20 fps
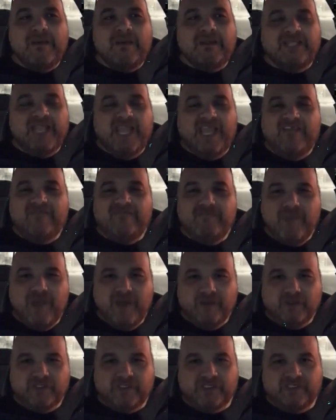Dave
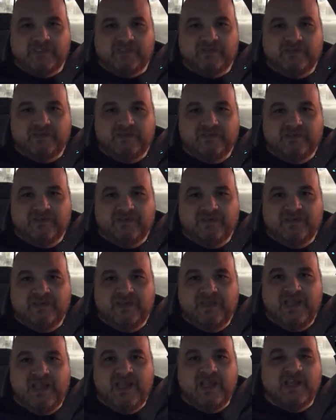Meltzer
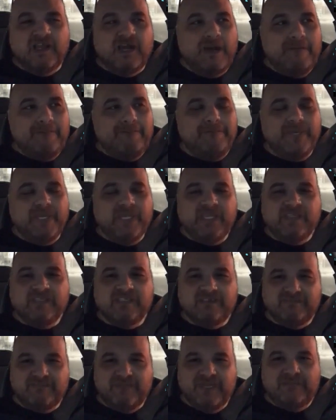got billions
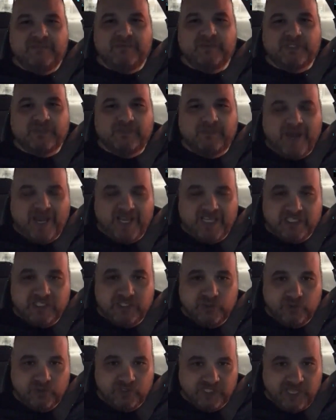of people to buy his
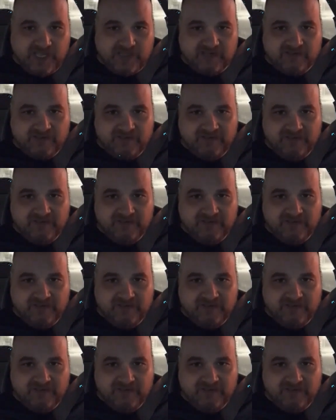newsletter.